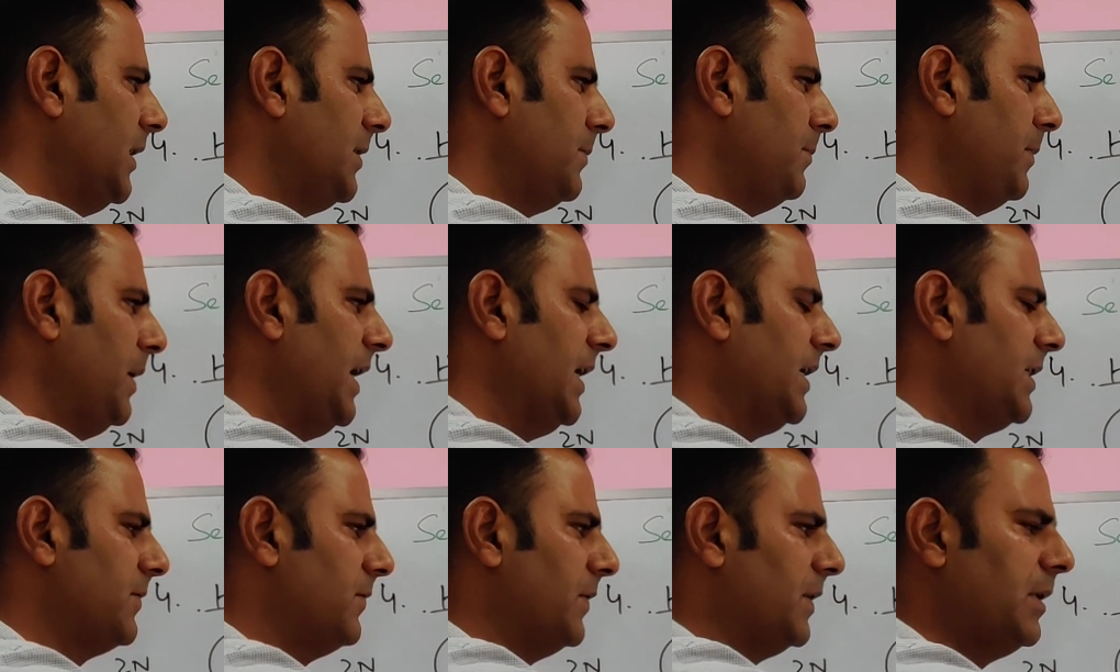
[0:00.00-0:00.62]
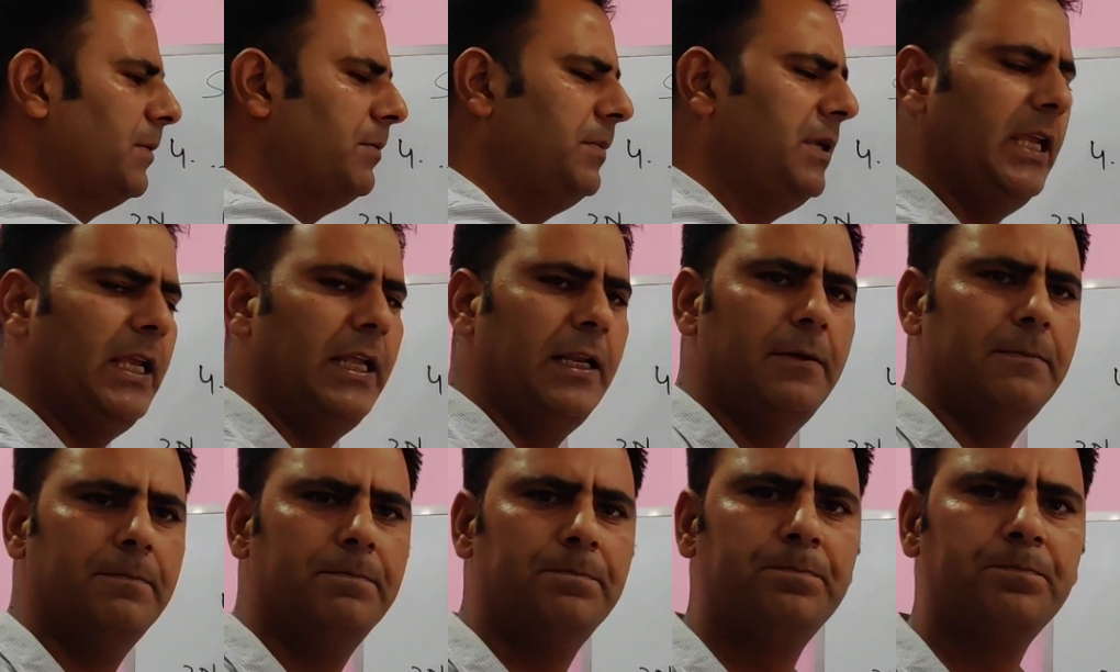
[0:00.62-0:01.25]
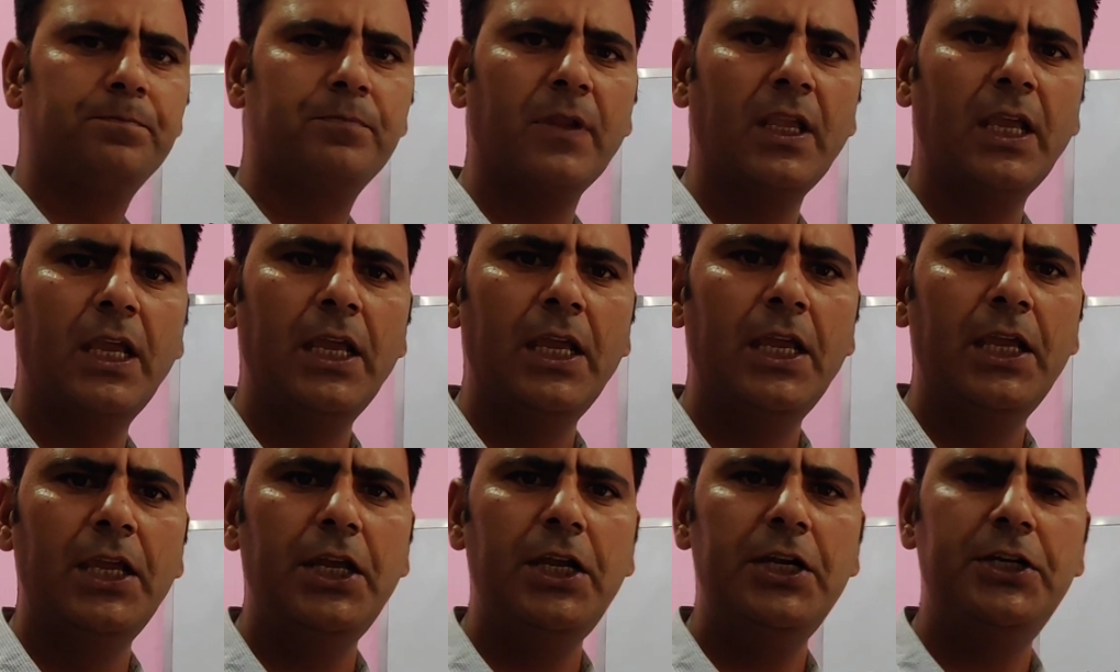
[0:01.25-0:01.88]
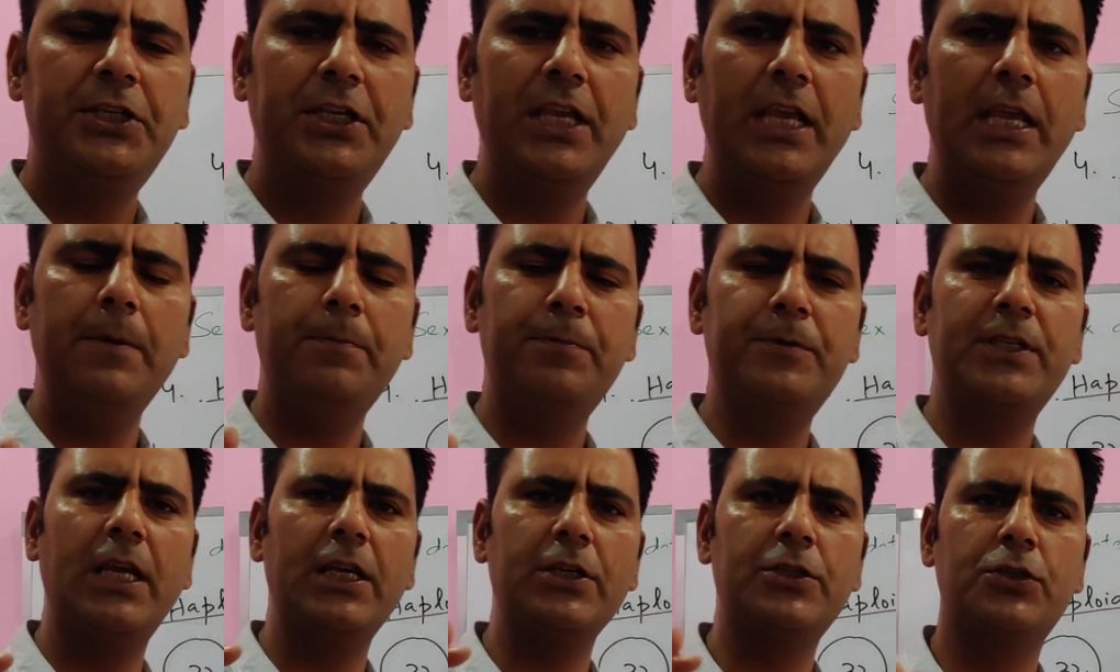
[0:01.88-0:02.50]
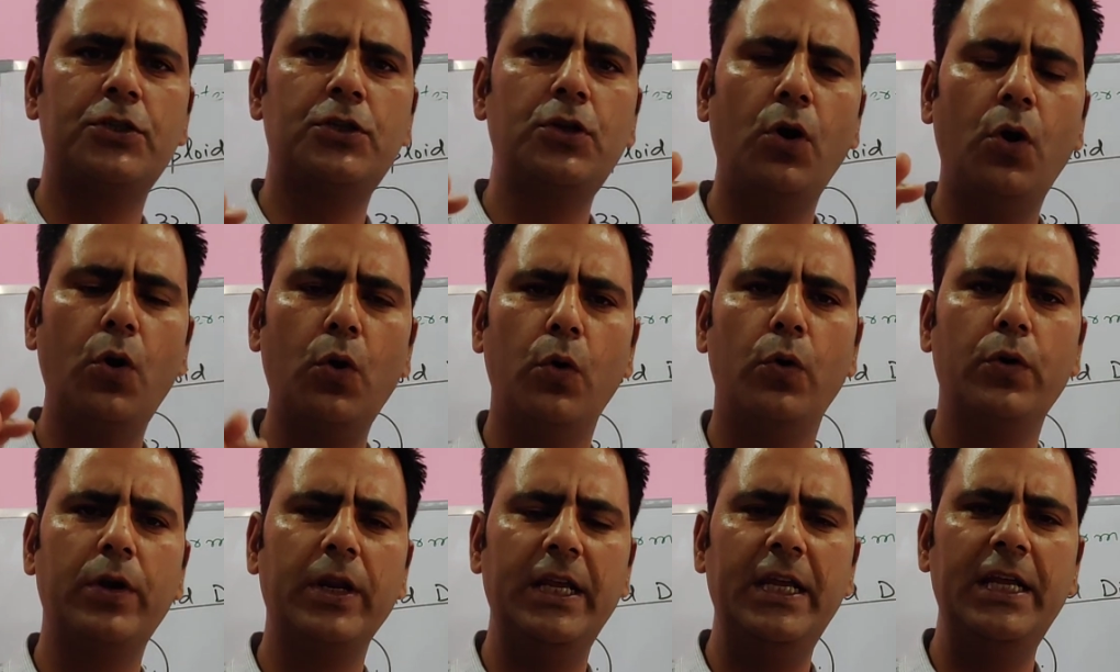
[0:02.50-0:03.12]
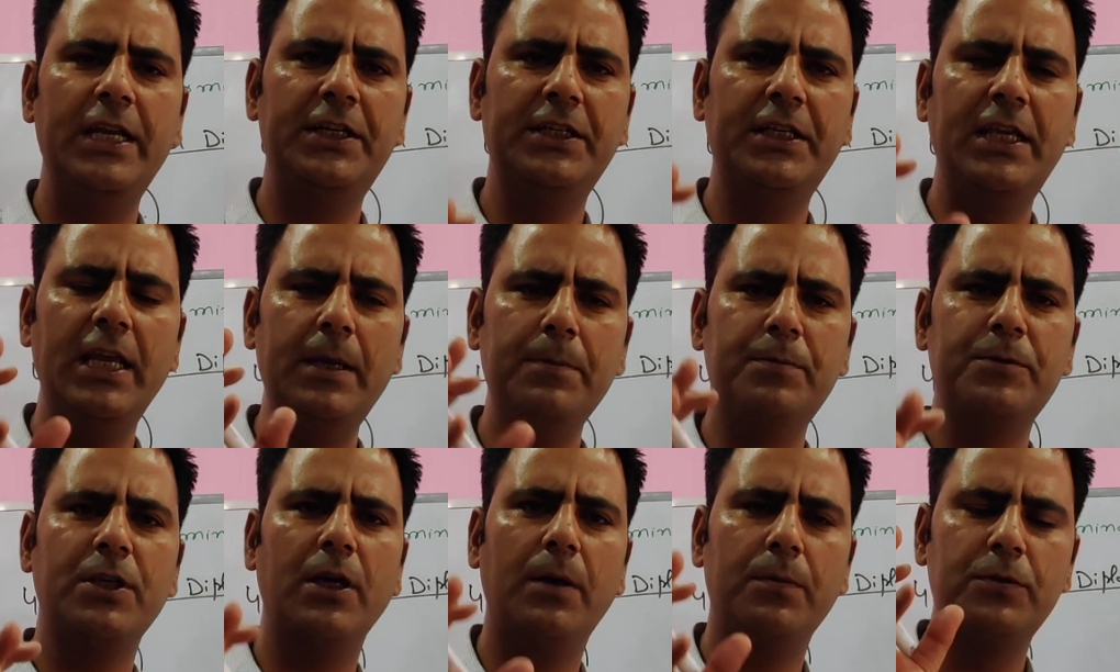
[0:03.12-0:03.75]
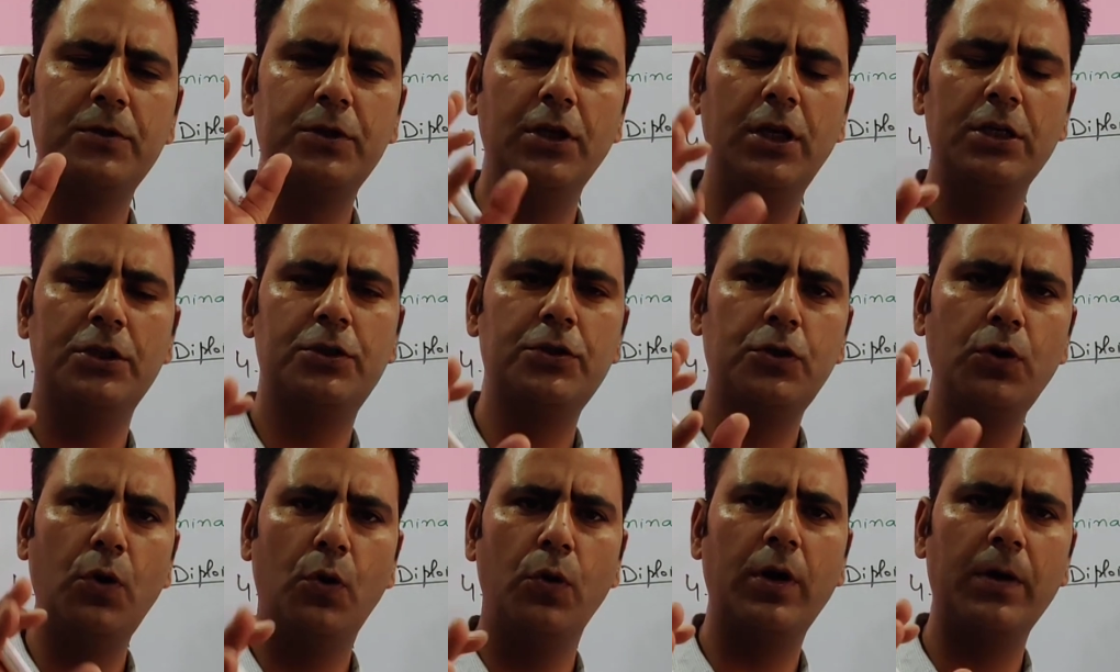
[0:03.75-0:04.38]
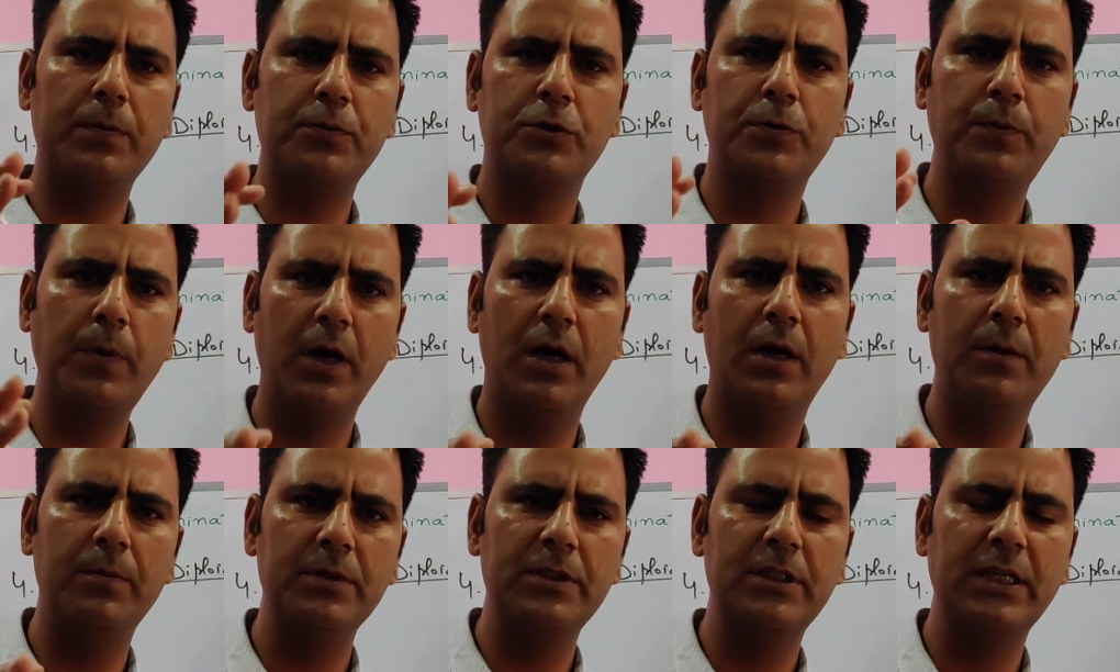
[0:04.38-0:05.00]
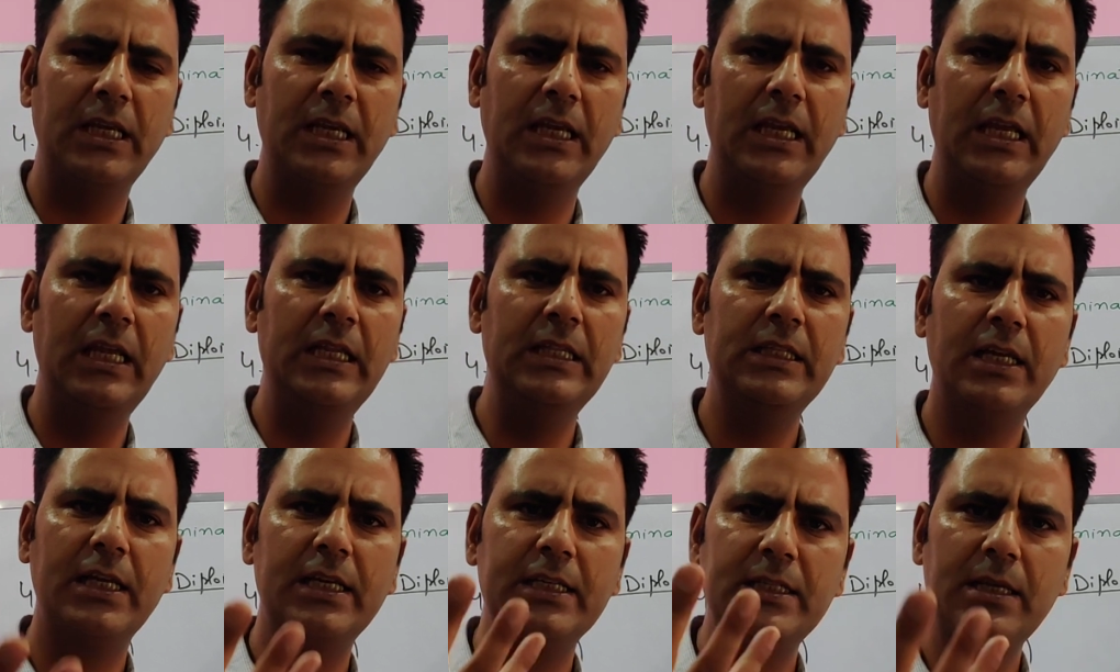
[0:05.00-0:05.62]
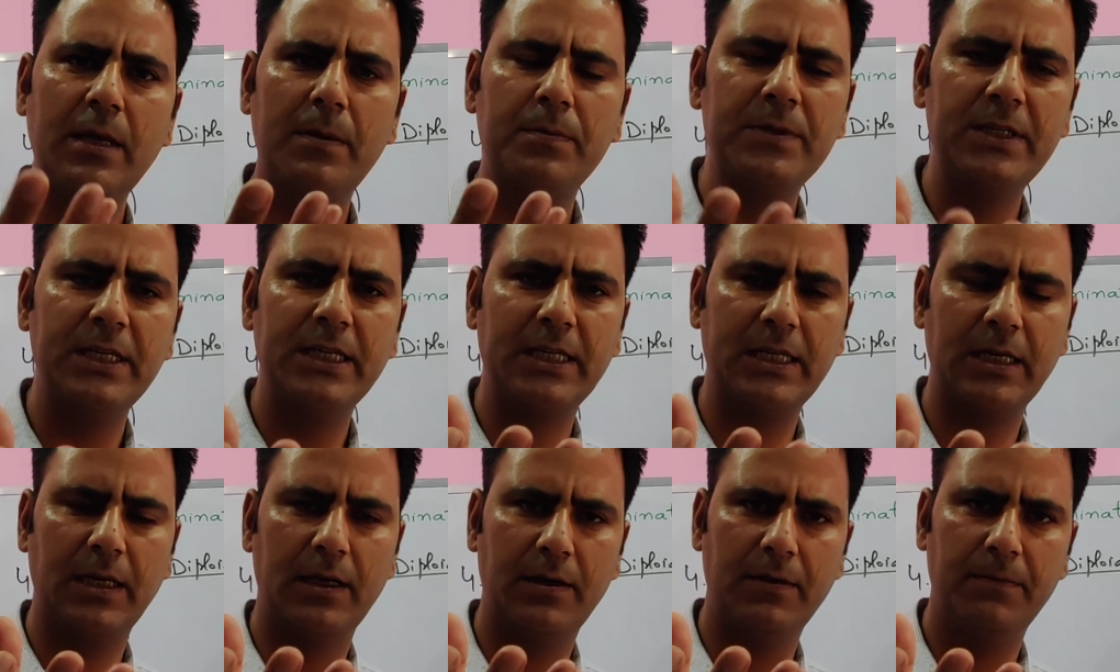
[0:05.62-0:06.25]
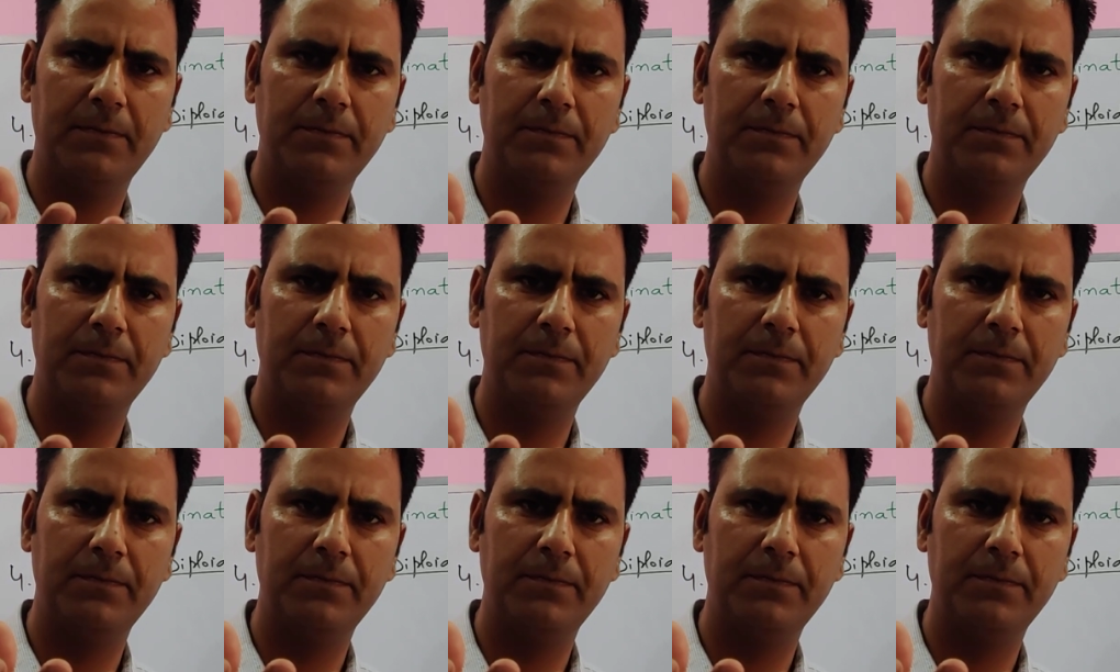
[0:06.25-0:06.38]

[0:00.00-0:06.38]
it mates with the male, it keeps a store of sperms in the receptacle.